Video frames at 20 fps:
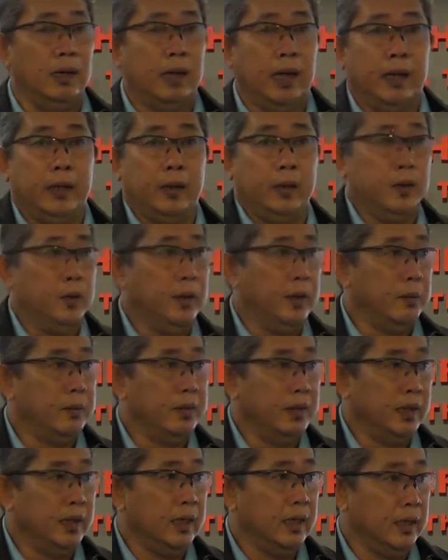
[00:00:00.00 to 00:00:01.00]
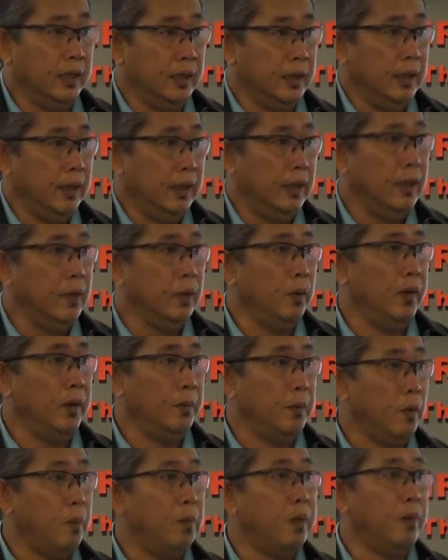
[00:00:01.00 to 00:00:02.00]
and do it basically with a
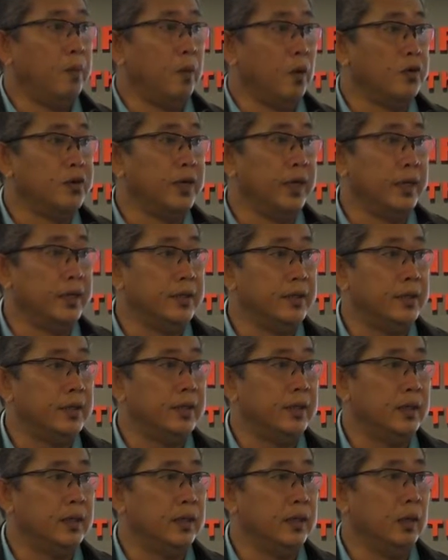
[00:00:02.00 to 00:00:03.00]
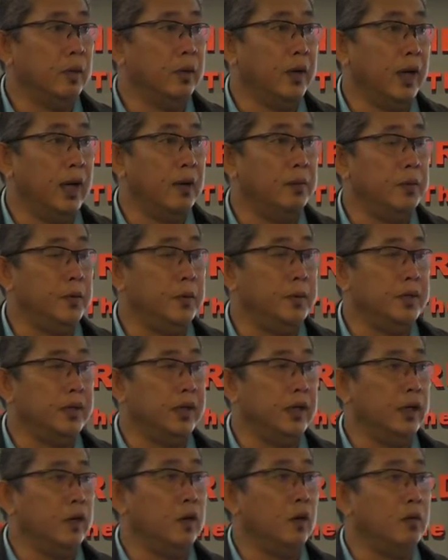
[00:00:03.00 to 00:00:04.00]
proper process, that will help you
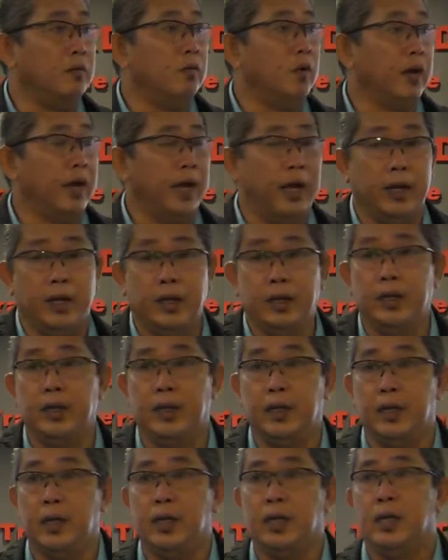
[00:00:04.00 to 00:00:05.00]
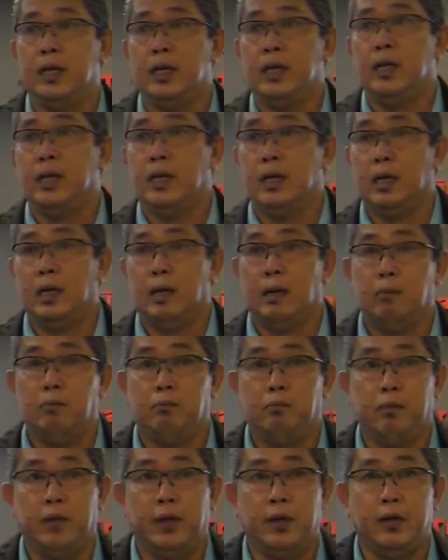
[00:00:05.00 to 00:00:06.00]
basically to avoid any,
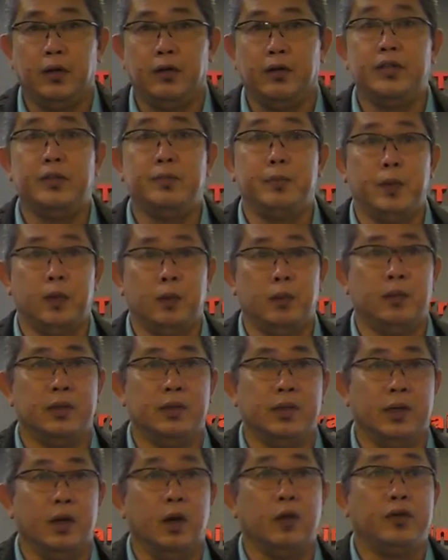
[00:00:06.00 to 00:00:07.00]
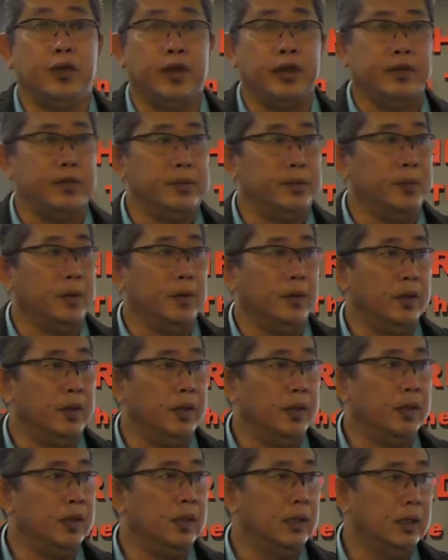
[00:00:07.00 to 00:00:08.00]
dispute basically or trade dispute,
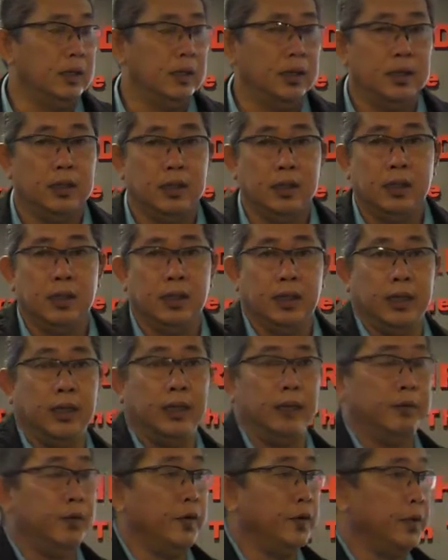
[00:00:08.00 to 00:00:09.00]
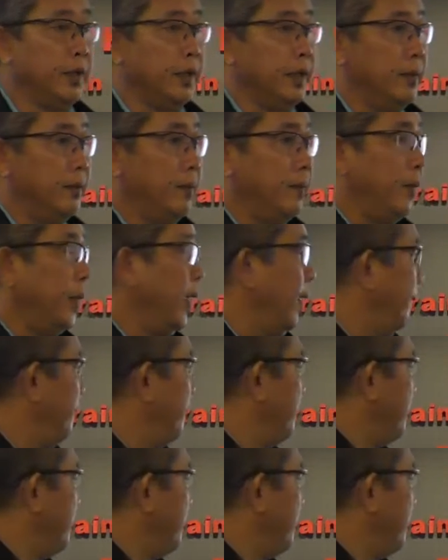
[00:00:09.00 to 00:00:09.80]
yeah, in future. Yeah.